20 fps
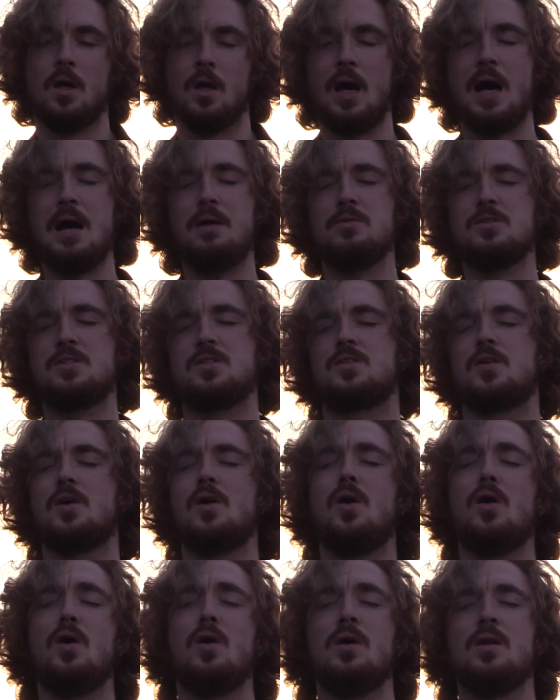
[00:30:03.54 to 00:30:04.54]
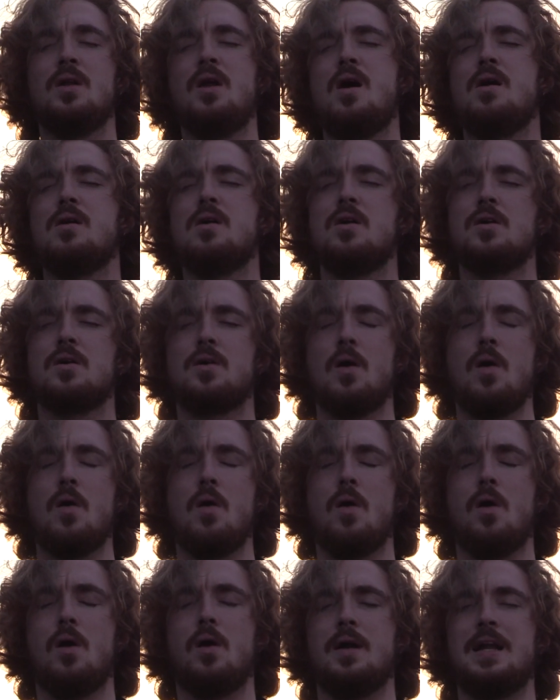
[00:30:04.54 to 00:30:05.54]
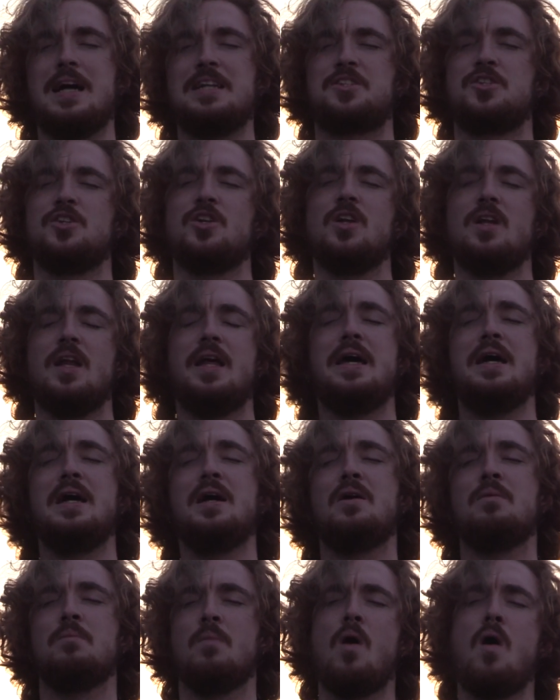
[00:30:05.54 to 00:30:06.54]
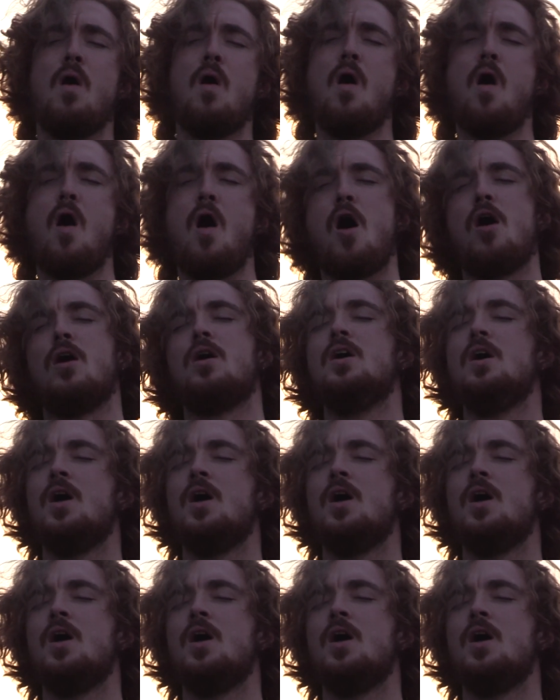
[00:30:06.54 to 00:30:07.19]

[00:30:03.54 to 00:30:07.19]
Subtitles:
I was told long ago that you learn more